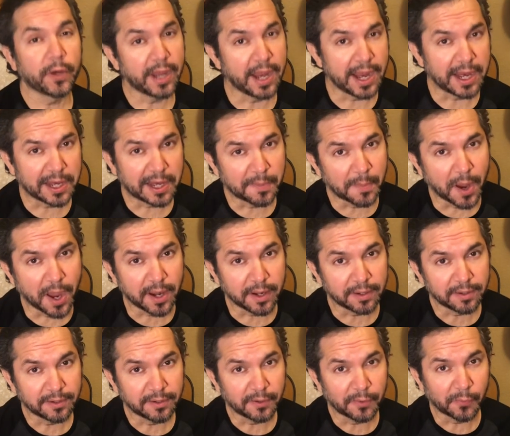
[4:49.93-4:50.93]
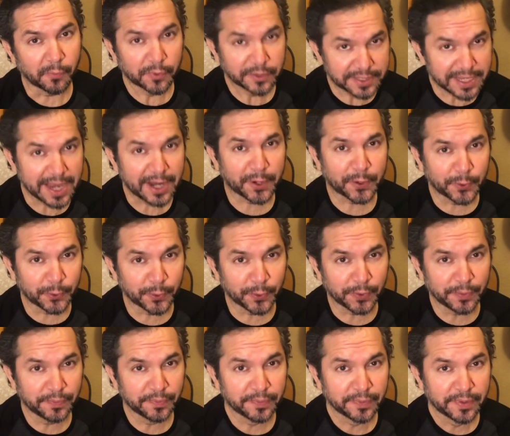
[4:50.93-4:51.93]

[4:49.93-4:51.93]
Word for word: come on. Was that cool?